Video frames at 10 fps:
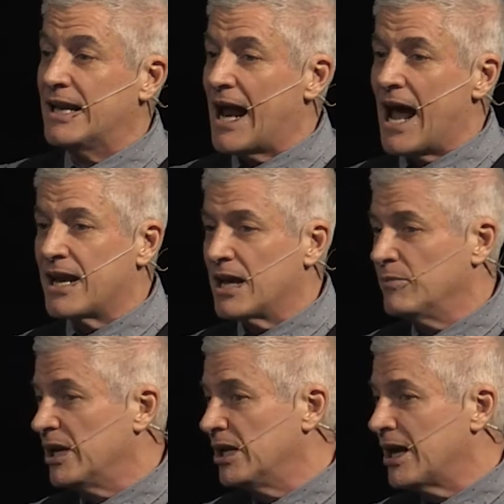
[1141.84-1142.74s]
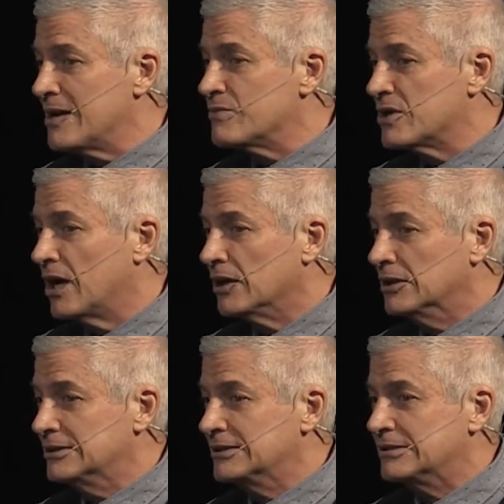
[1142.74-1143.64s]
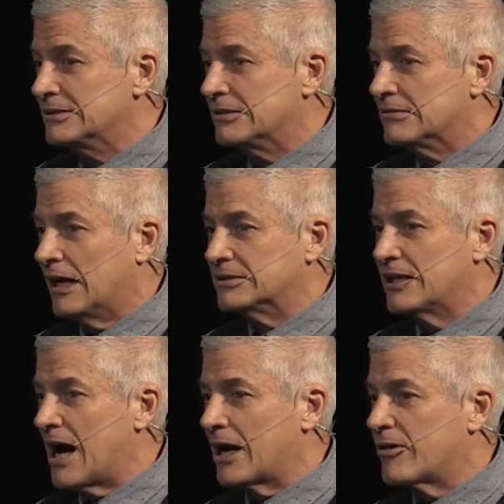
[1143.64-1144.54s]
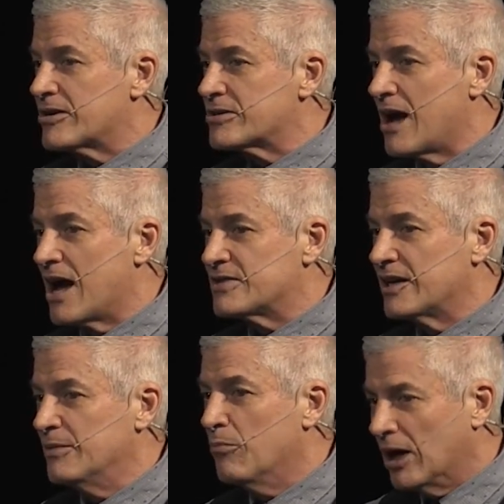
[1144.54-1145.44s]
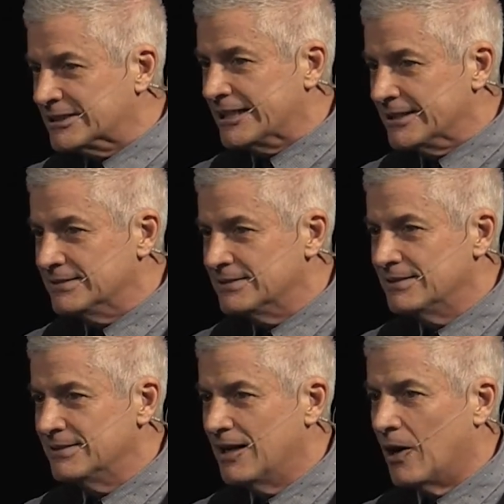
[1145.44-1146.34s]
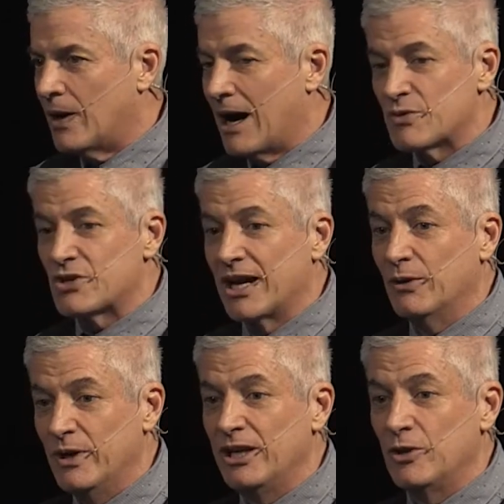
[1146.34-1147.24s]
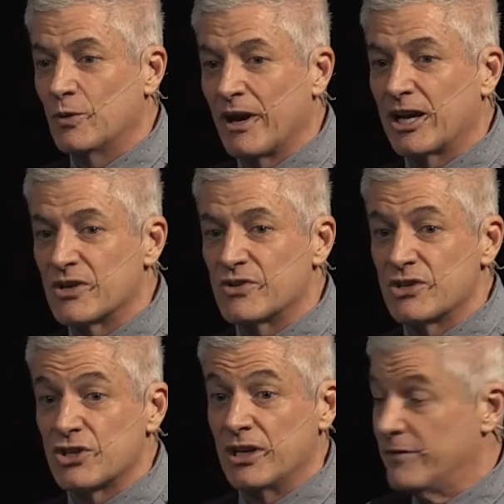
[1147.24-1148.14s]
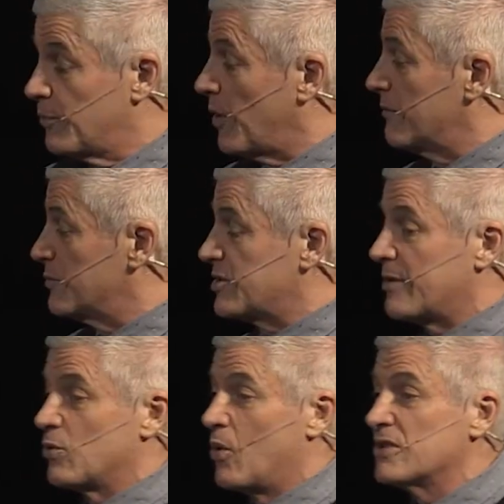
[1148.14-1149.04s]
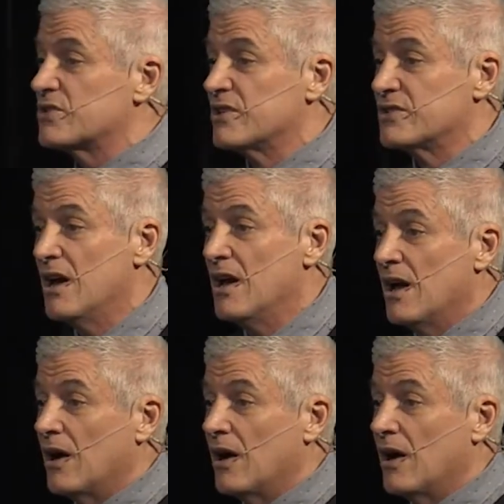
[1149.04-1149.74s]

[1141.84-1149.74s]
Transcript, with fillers: did, I name any names now? Uh, did I criticize anybody? No, I'm saying we need to make a decision. Even Proverbs chapter 1 says,